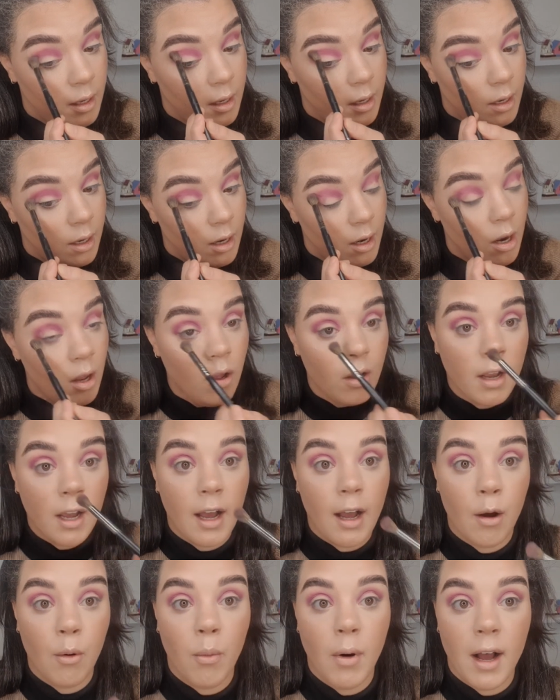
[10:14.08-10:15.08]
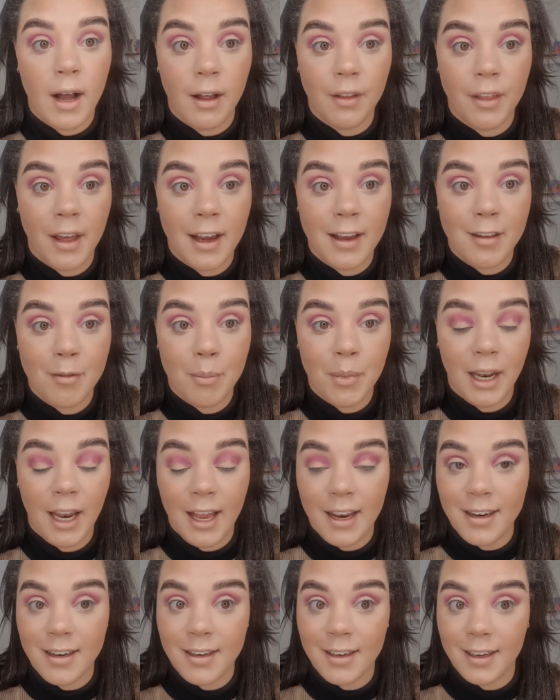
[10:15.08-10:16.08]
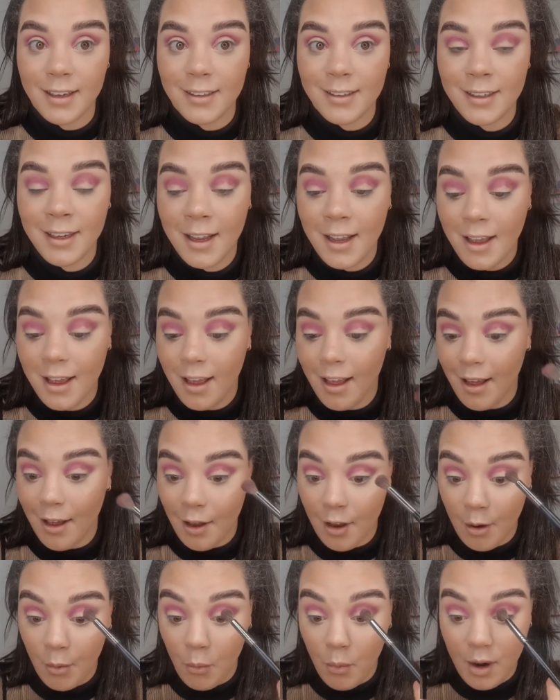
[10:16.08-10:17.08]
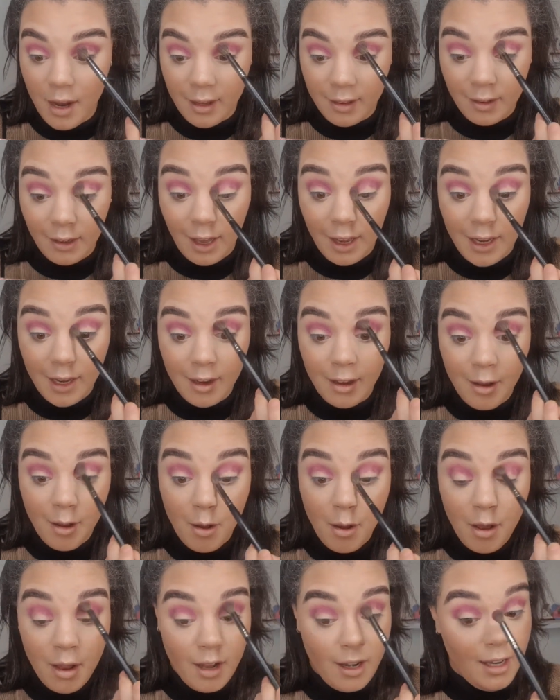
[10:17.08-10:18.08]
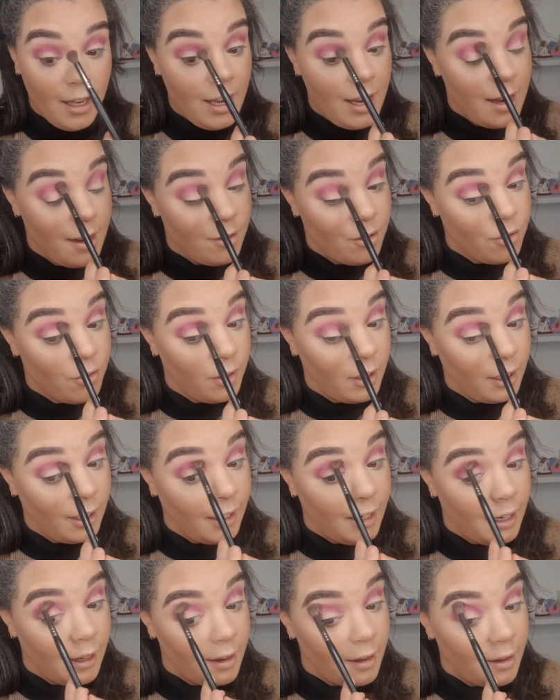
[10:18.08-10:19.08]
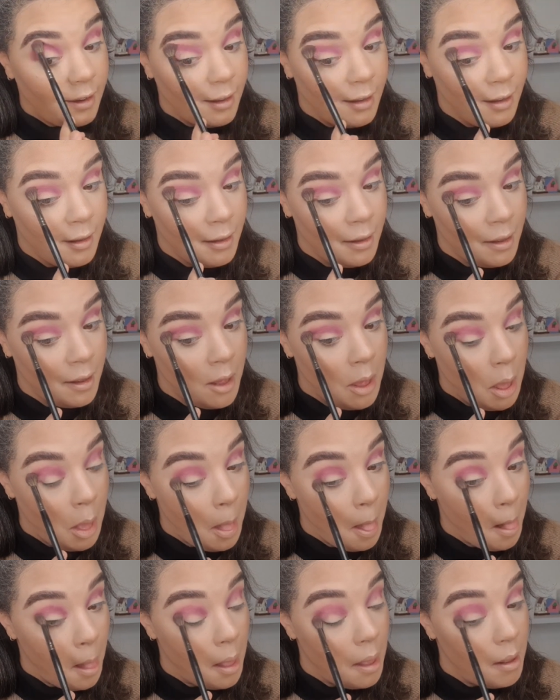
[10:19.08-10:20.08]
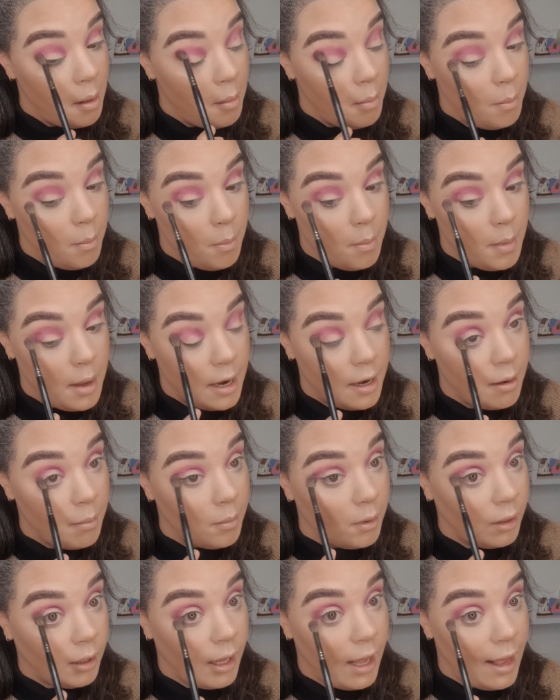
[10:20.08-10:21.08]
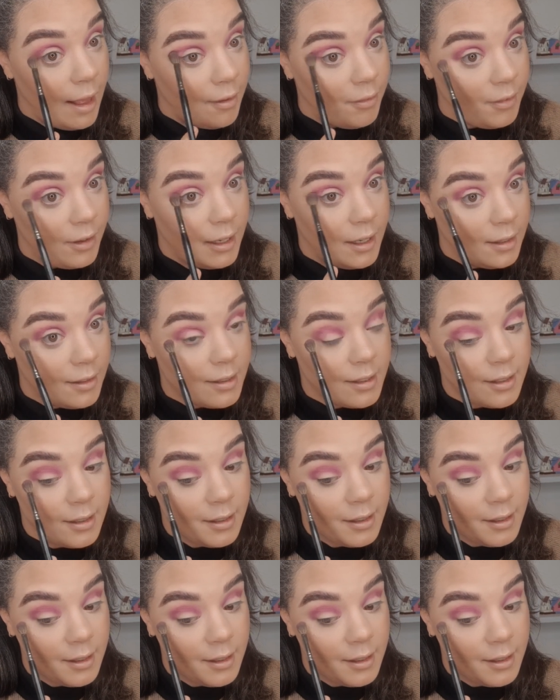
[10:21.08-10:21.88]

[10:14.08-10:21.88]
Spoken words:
look how well that is blended with like literally minimal effort.